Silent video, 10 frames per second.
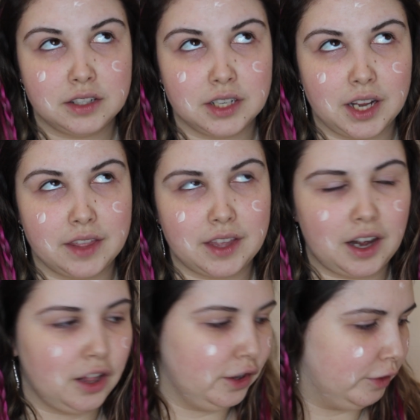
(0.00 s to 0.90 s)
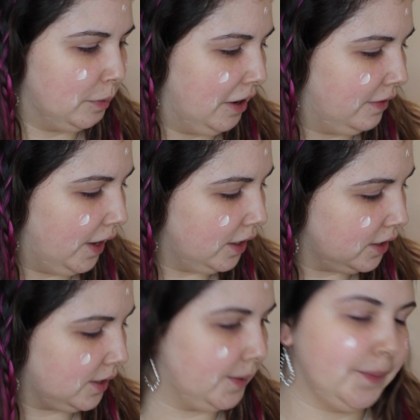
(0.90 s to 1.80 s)
to get that all over my
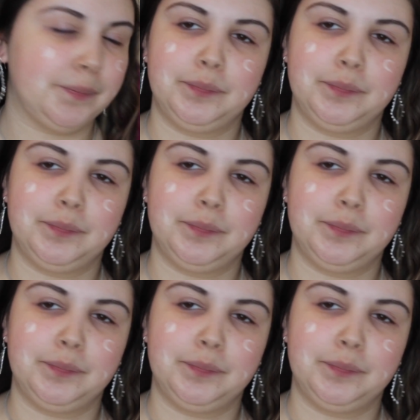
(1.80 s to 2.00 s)
face.